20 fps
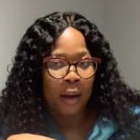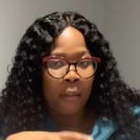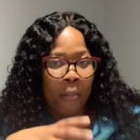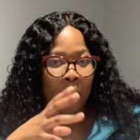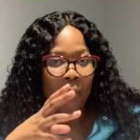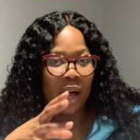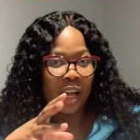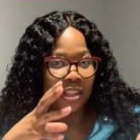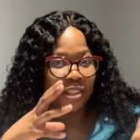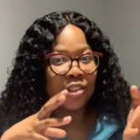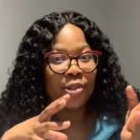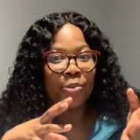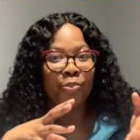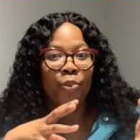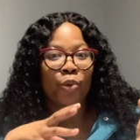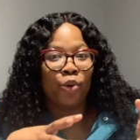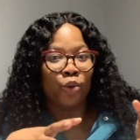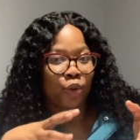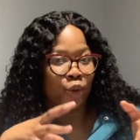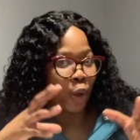
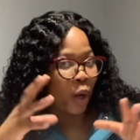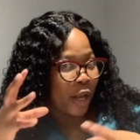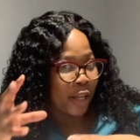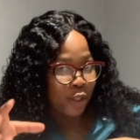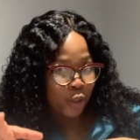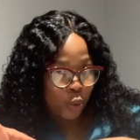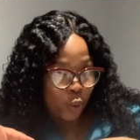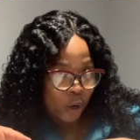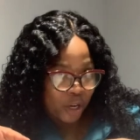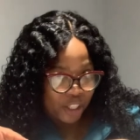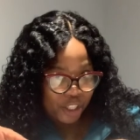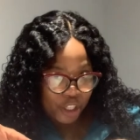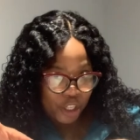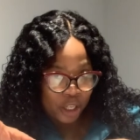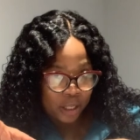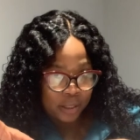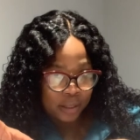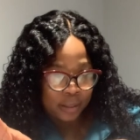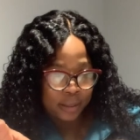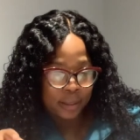multiple choice
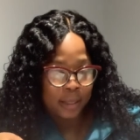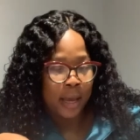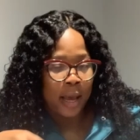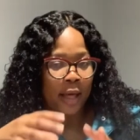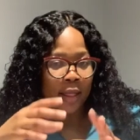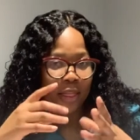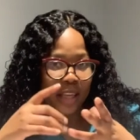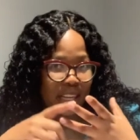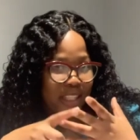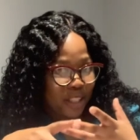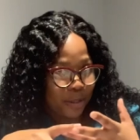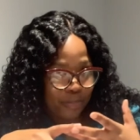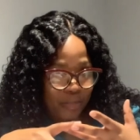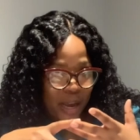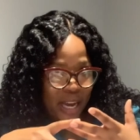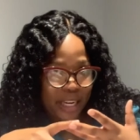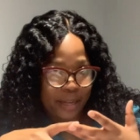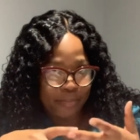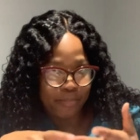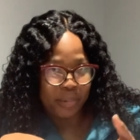questions that's
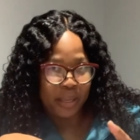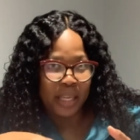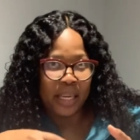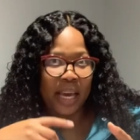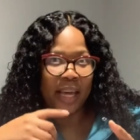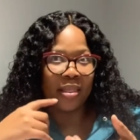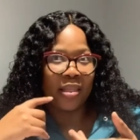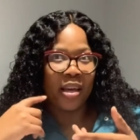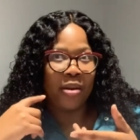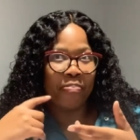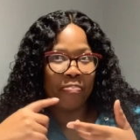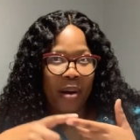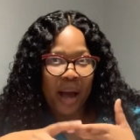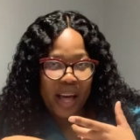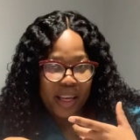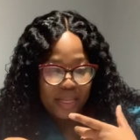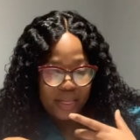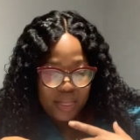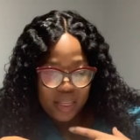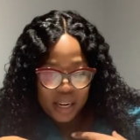part b and then
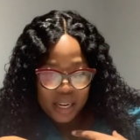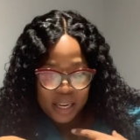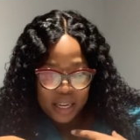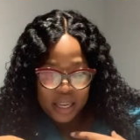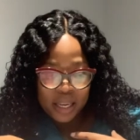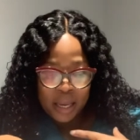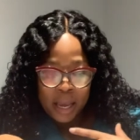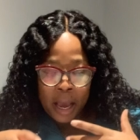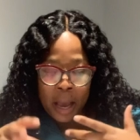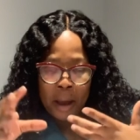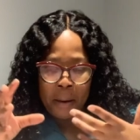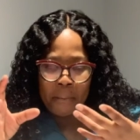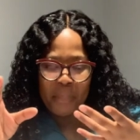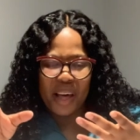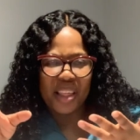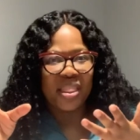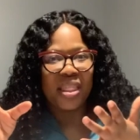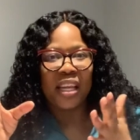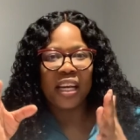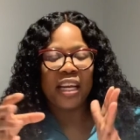part three
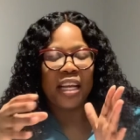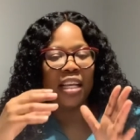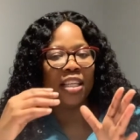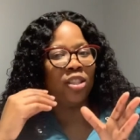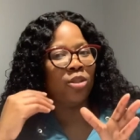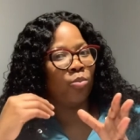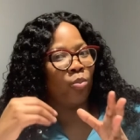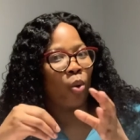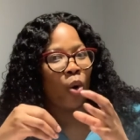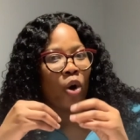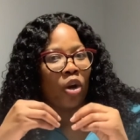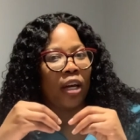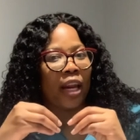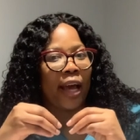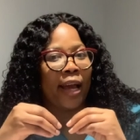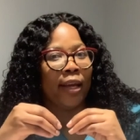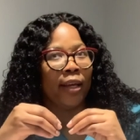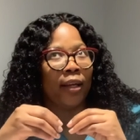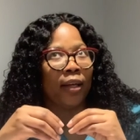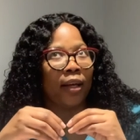part three is more
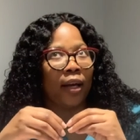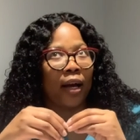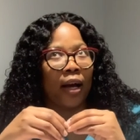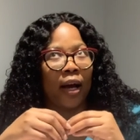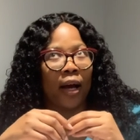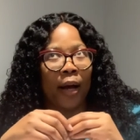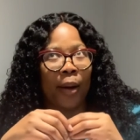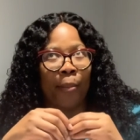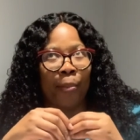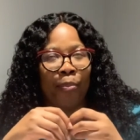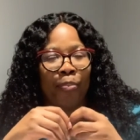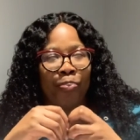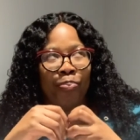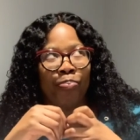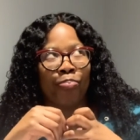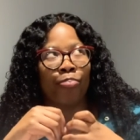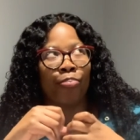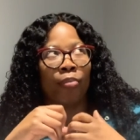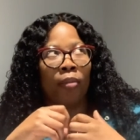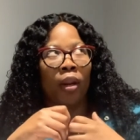like um
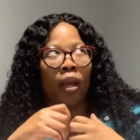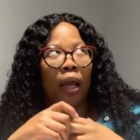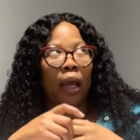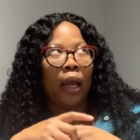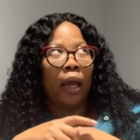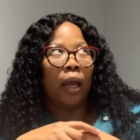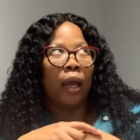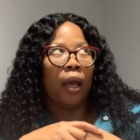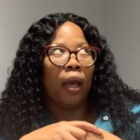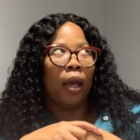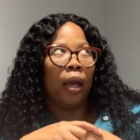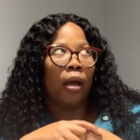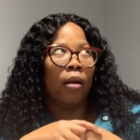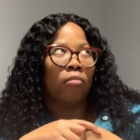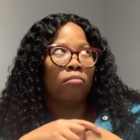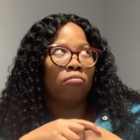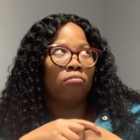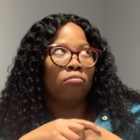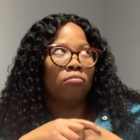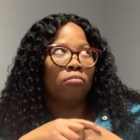
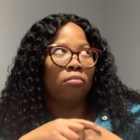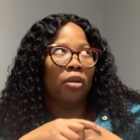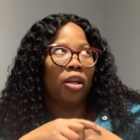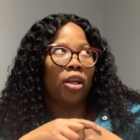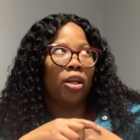um